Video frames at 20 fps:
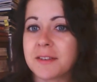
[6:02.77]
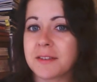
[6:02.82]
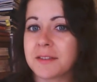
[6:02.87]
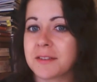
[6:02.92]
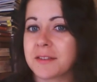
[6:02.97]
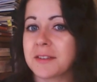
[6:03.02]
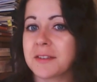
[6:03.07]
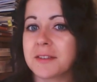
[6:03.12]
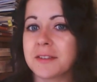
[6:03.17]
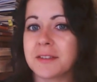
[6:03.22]

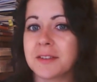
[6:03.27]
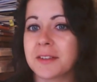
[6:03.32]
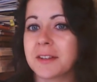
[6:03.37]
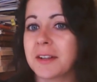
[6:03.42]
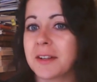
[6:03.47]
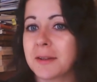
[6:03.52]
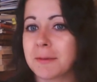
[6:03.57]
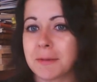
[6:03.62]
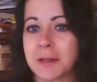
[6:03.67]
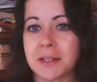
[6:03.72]
through the
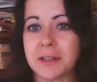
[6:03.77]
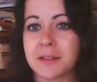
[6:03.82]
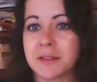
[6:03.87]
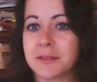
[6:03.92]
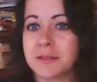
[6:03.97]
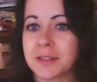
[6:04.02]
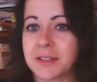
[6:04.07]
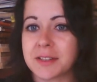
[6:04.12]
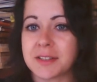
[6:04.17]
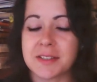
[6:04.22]
little
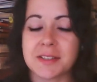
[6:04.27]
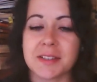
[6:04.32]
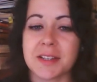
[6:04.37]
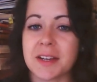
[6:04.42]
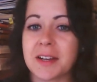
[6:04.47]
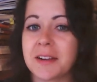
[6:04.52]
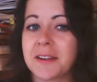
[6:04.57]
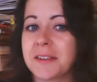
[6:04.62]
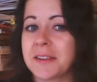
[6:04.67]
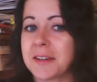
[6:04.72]
window in his
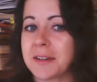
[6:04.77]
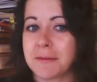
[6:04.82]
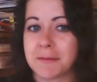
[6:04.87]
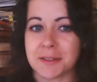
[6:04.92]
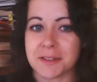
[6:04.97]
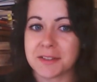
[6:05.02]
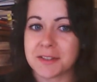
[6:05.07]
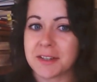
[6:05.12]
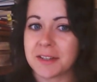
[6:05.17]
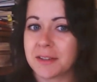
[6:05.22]
cell that he
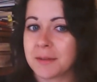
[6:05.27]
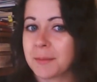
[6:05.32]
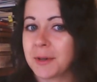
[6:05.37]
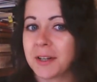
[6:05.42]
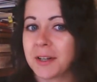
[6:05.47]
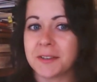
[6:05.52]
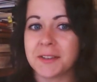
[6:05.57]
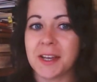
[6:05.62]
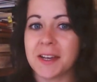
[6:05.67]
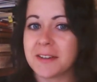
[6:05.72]
would see them
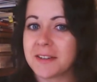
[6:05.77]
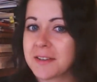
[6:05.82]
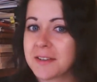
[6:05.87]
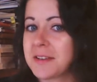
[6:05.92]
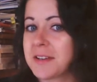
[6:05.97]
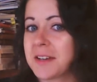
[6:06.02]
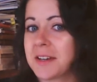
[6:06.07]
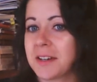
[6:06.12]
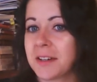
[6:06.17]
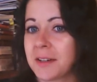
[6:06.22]
all
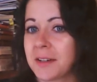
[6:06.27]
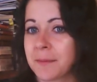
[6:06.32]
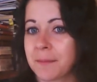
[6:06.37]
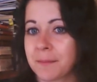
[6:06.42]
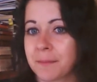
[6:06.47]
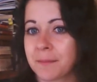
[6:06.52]
next year.